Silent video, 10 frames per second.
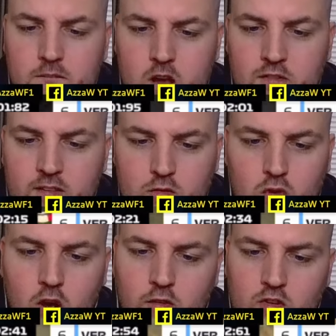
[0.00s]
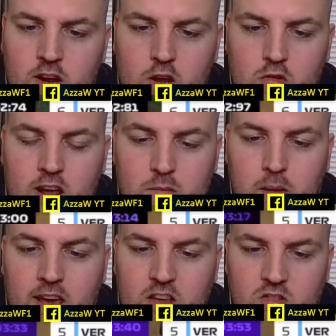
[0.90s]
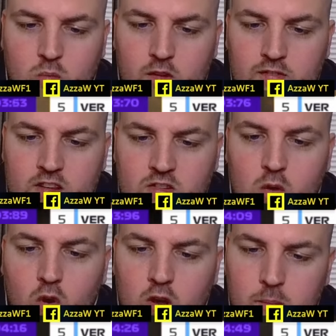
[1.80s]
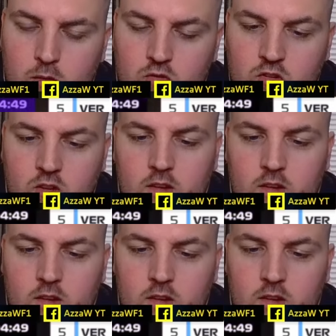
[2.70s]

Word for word: I think this rival's in a great place with this Kawhi boost